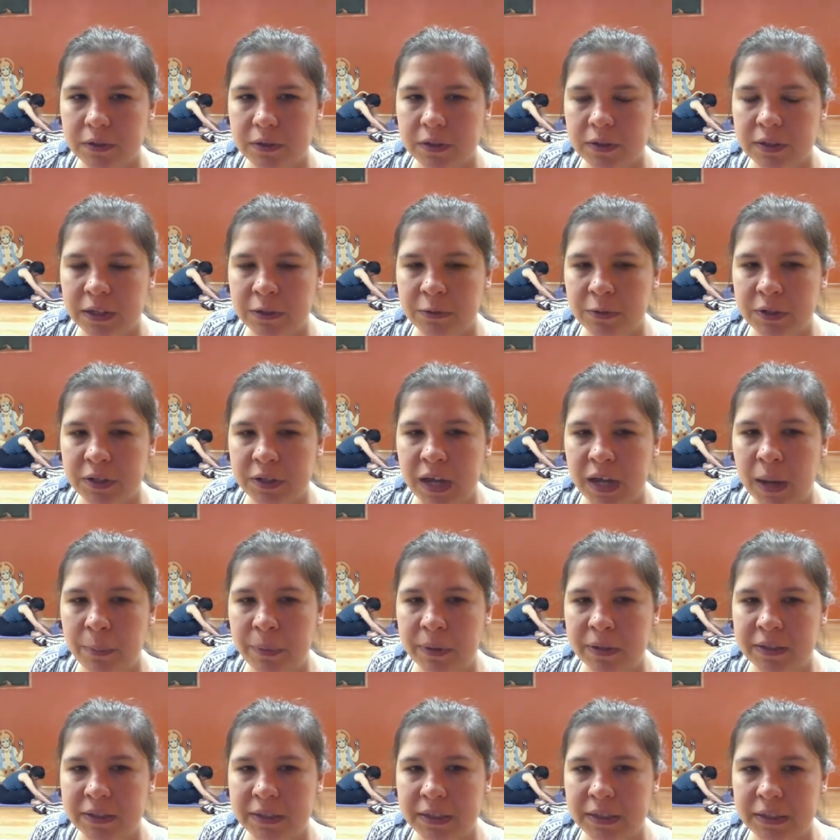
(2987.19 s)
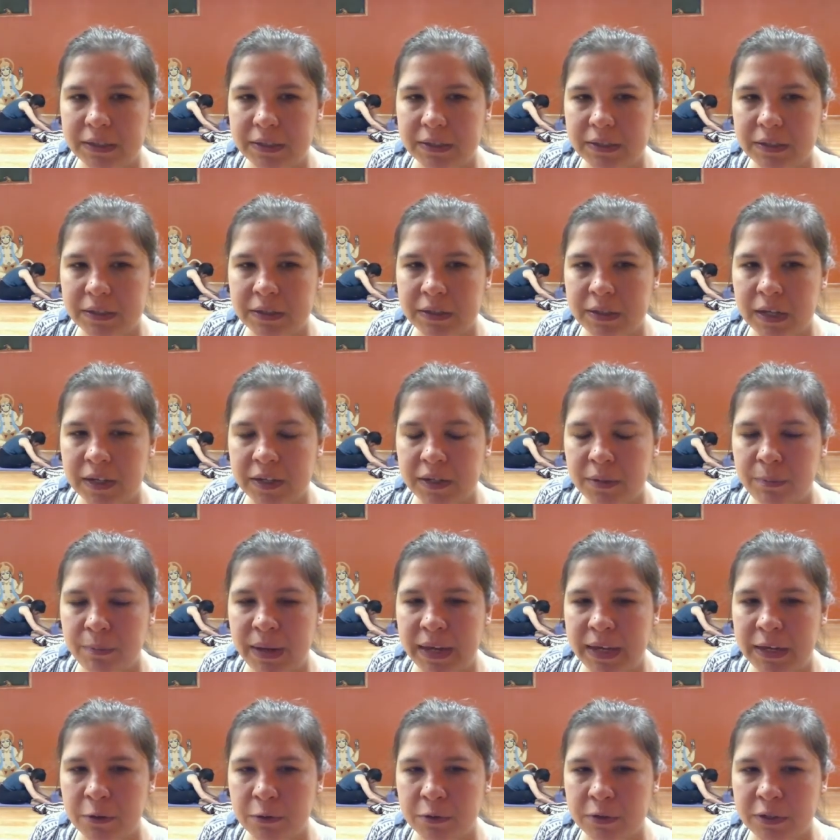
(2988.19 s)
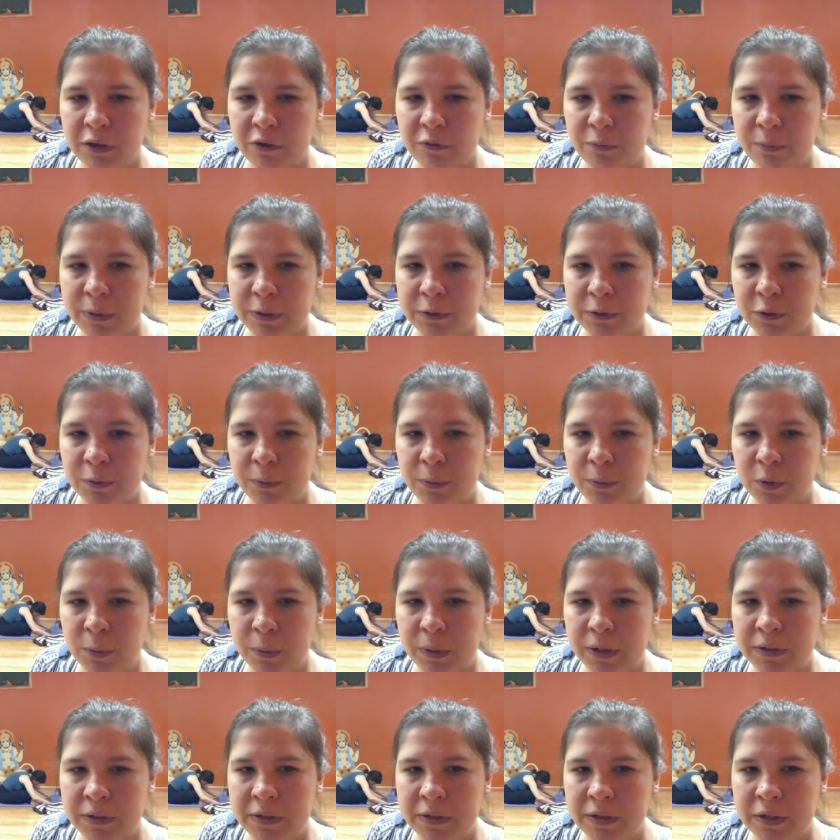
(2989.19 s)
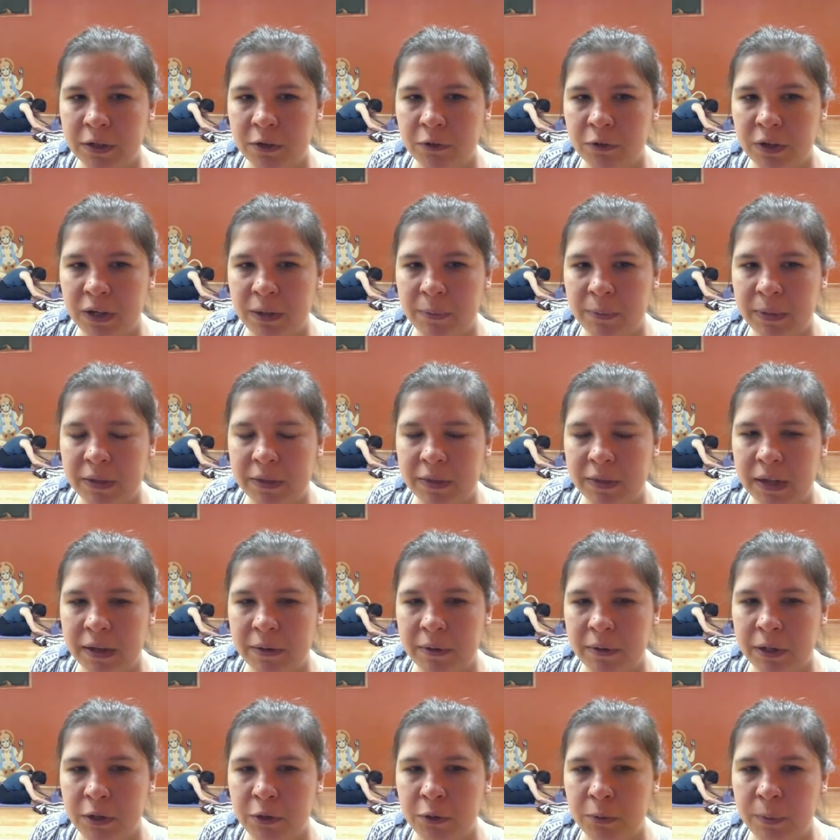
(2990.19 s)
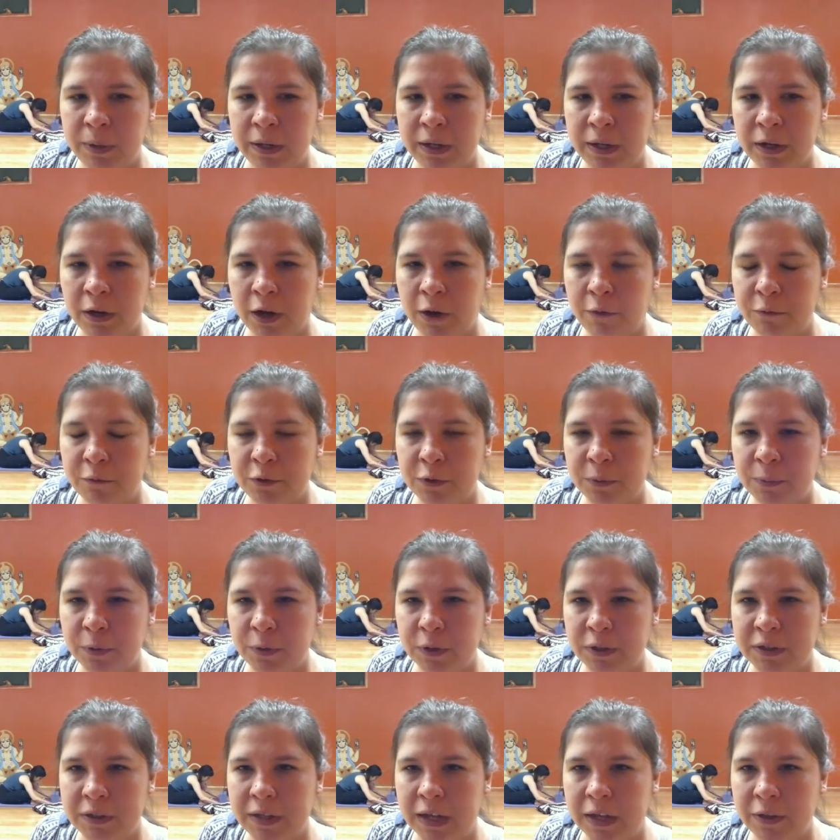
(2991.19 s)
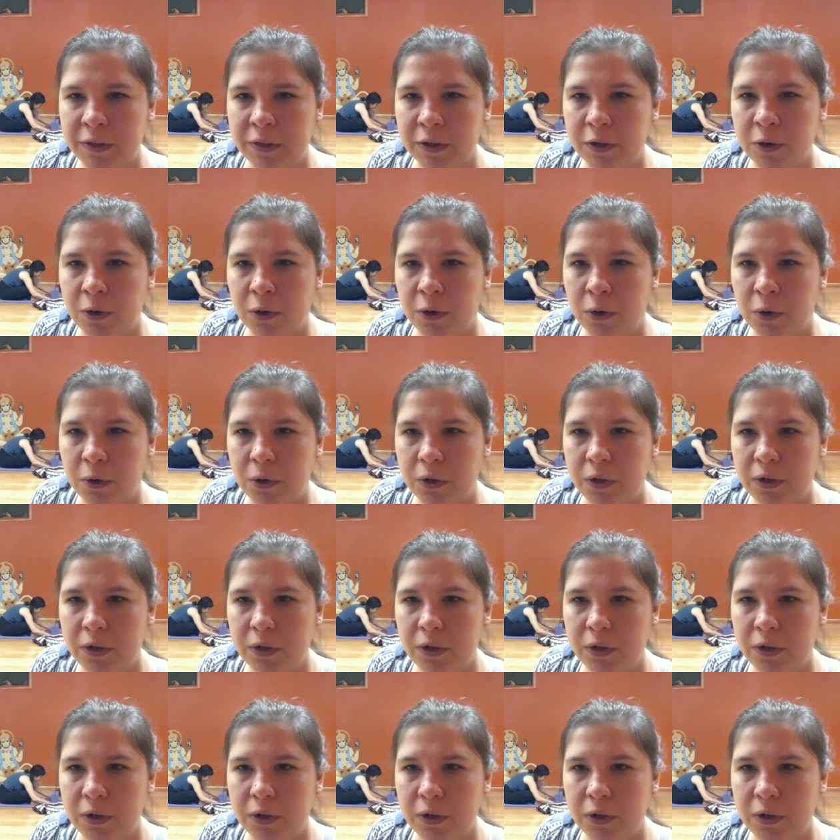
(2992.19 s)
That's what tapas is. It's not to make yourself miserable, but it's an agreement that you being comfortable is not the goal.